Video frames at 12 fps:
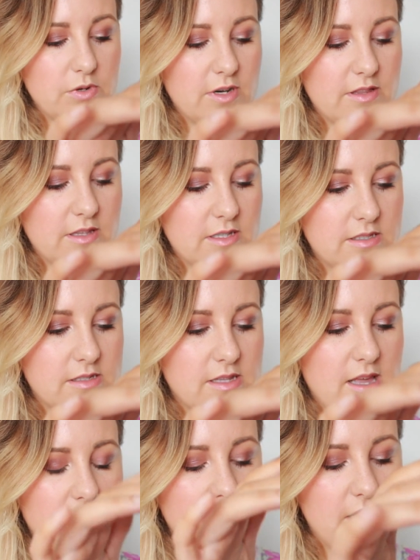one, I think this is
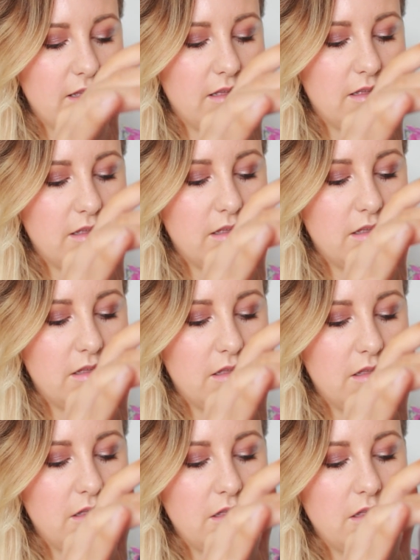a one
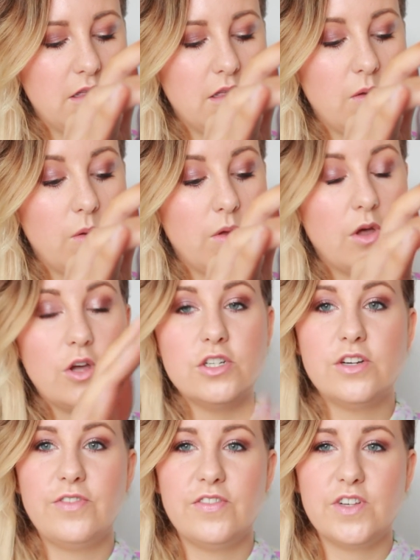
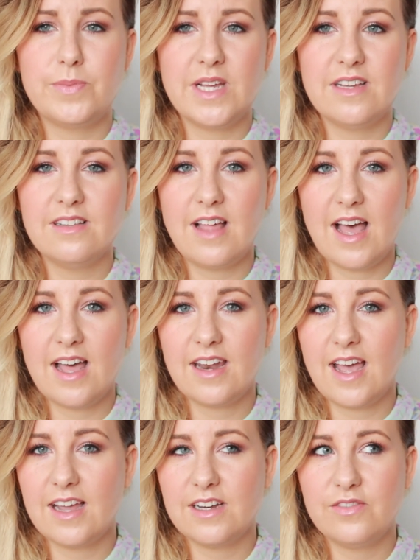hundred and fifty mil,
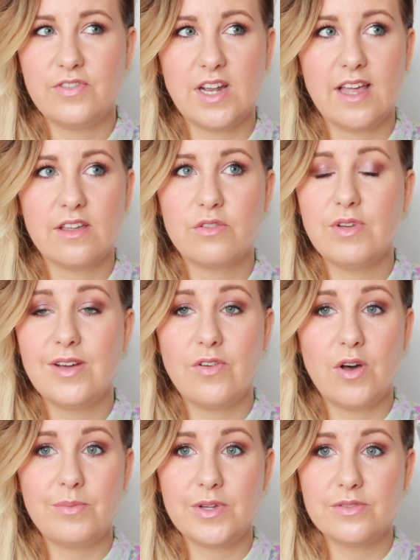and I had it for like three or
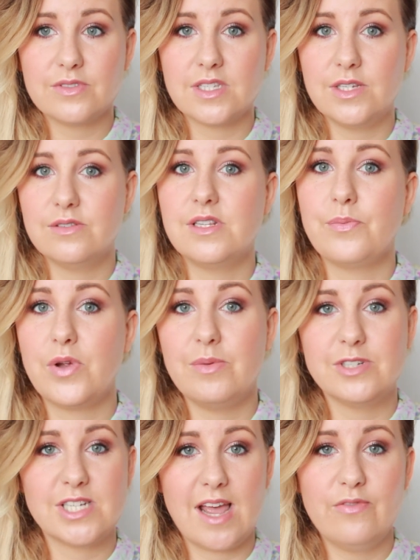four months, I used it
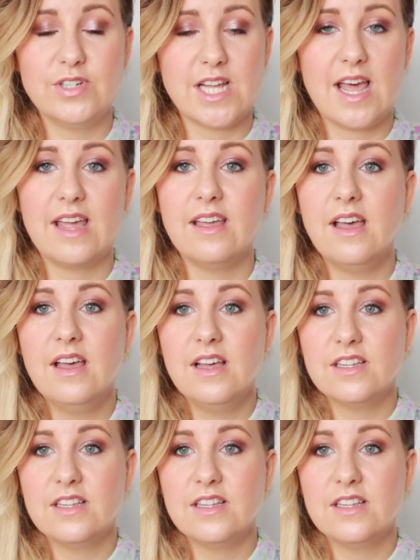pretty much every day,